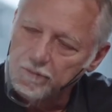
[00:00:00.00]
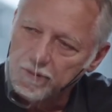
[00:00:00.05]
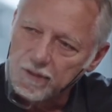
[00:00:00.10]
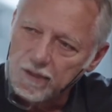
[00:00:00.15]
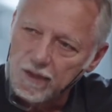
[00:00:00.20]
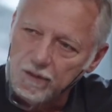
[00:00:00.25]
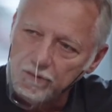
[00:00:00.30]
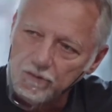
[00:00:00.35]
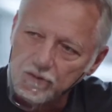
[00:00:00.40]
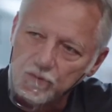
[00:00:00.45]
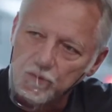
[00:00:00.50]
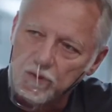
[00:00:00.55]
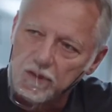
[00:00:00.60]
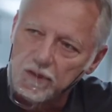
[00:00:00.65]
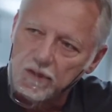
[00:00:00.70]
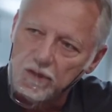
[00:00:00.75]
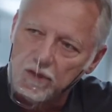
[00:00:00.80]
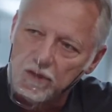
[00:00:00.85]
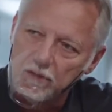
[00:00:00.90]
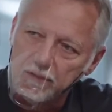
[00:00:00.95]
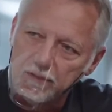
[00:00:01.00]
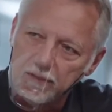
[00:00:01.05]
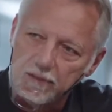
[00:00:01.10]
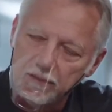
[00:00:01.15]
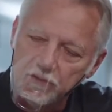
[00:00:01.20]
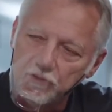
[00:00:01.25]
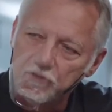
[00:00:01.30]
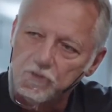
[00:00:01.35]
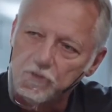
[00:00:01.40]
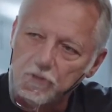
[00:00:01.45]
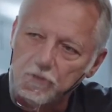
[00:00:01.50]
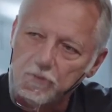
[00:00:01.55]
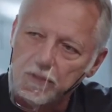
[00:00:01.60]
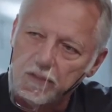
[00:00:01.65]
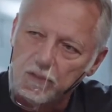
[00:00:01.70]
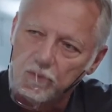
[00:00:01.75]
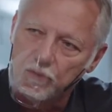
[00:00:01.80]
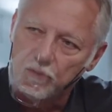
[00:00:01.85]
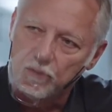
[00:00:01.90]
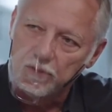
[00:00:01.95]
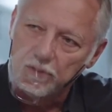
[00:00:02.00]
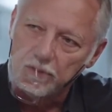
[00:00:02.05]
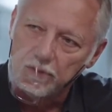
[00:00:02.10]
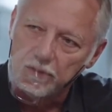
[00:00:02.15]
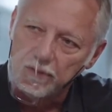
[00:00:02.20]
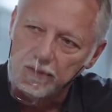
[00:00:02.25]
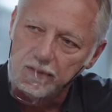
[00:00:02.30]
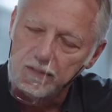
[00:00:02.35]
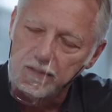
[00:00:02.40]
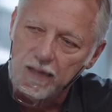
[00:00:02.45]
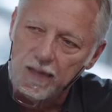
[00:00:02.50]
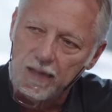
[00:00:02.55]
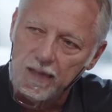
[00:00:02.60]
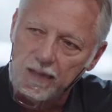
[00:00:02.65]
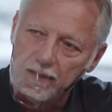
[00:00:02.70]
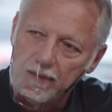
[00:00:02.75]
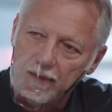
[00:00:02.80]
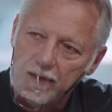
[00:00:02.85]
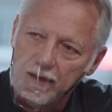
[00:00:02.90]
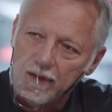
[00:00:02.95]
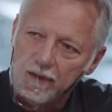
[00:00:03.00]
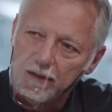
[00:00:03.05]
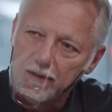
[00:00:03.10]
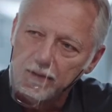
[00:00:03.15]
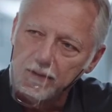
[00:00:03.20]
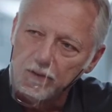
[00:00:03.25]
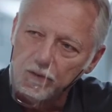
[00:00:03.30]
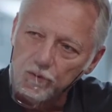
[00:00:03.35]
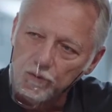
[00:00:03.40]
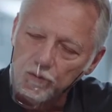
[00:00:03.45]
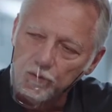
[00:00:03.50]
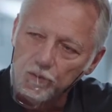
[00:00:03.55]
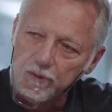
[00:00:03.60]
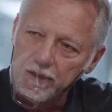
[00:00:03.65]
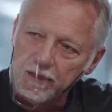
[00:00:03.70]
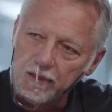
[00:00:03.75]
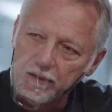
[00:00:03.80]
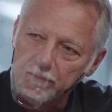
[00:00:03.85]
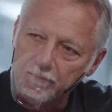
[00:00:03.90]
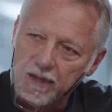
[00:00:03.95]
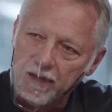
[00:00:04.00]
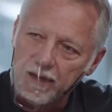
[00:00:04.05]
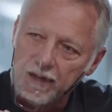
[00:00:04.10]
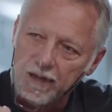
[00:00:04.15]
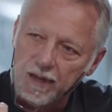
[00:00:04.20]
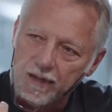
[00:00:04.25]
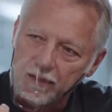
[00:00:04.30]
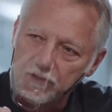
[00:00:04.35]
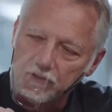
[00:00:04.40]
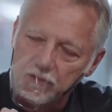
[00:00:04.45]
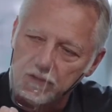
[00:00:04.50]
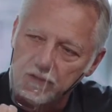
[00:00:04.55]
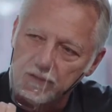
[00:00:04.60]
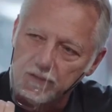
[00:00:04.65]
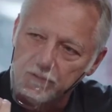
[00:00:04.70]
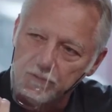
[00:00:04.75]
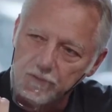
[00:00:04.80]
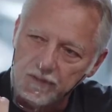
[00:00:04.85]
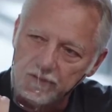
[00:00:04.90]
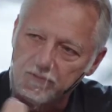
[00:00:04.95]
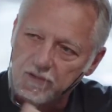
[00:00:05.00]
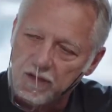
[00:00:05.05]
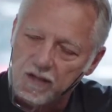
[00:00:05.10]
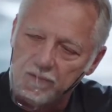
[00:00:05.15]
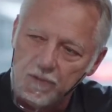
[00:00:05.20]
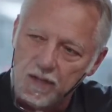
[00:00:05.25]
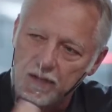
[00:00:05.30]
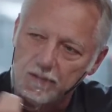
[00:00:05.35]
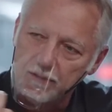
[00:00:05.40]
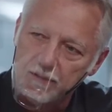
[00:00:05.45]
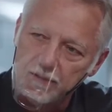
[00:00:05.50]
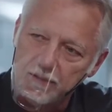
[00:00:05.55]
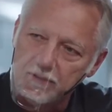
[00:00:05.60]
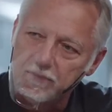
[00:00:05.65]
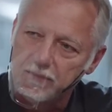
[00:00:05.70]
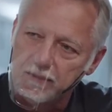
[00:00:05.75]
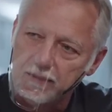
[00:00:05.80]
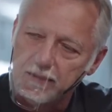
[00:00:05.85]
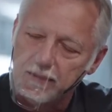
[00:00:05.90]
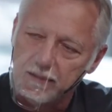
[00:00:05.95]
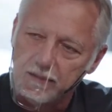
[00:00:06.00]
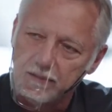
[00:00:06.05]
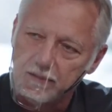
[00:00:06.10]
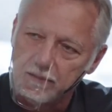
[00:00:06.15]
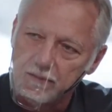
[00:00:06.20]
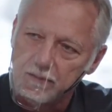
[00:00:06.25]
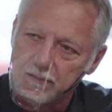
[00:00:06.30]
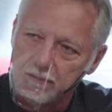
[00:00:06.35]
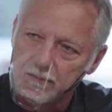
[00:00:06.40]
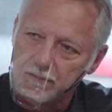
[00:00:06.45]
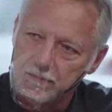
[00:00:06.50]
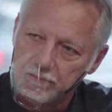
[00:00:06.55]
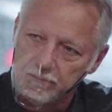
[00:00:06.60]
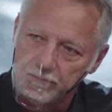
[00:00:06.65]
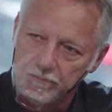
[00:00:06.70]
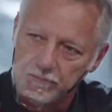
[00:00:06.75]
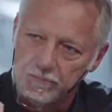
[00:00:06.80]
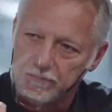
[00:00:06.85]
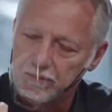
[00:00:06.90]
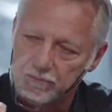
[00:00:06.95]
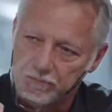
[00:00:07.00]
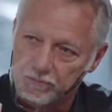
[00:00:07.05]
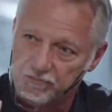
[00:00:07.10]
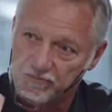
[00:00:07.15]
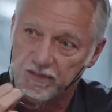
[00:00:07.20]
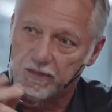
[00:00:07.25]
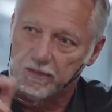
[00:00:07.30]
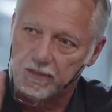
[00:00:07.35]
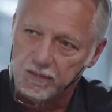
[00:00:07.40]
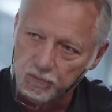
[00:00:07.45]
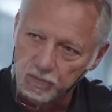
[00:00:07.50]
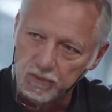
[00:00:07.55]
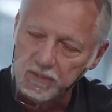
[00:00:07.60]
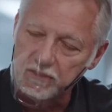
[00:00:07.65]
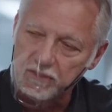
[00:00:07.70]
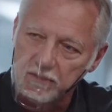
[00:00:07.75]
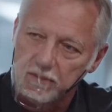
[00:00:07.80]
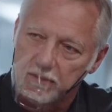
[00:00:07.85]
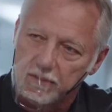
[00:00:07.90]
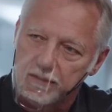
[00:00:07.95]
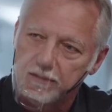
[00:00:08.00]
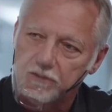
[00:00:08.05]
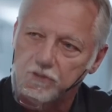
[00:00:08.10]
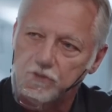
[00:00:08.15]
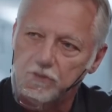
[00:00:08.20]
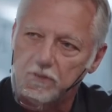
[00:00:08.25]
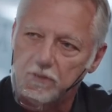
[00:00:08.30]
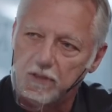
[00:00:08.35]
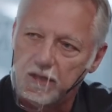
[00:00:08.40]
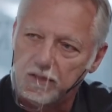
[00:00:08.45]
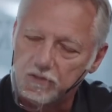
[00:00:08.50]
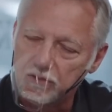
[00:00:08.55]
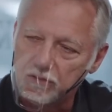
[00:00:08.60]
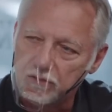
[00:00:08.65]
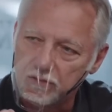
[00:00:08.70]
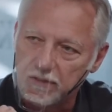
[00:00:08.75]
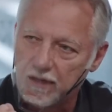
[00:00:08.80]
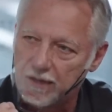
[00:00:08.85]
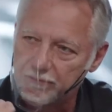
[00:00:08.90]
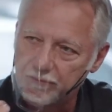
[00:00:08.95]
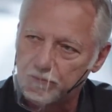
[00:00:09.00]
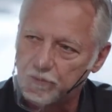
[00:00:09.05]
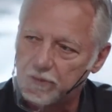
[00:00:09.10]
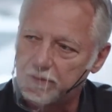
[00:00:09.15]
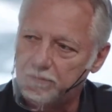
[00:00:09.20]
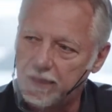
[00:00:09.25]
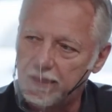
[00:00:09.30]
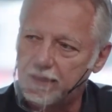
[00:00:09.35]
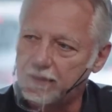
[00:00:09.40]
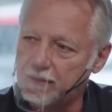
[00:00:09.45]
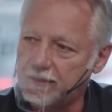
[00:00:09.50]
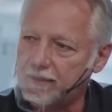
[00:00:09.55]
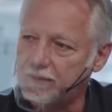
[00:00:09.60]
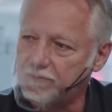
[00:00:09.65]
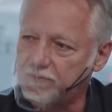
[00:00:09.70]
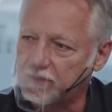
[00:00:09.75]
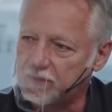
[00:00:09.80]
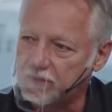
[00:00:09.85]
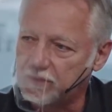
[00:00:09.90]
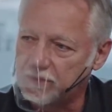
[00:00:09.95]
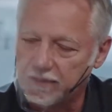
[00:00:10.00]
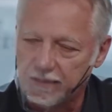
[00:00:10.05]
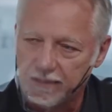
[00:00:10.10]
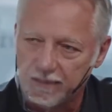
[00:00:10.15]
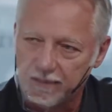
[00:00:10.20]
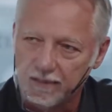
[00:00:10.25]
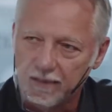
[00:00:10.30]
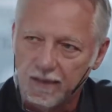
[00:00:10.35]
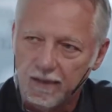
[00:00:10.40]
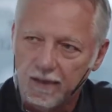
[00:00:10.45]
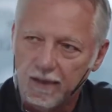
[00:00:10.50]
But I almost want to call it enduring order, in that we've come onto the scene fairly recently in geological time, and we may leave the scene,